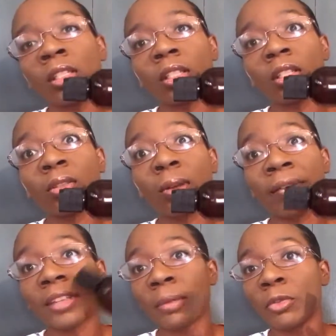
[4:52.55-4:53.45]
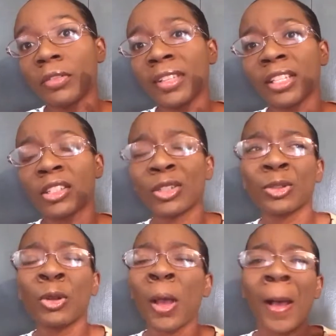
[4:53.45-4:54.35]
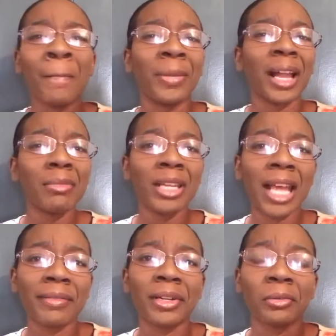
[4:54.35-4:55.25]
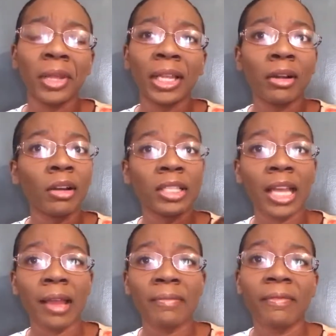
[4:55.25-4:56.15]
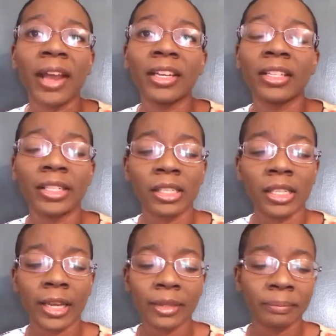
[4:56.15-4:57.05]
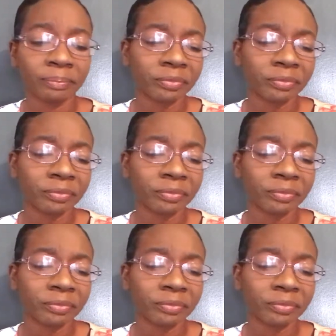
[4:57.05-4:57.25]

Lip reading: So I have to get more of this too. But I've been having a really hard time finding this. Like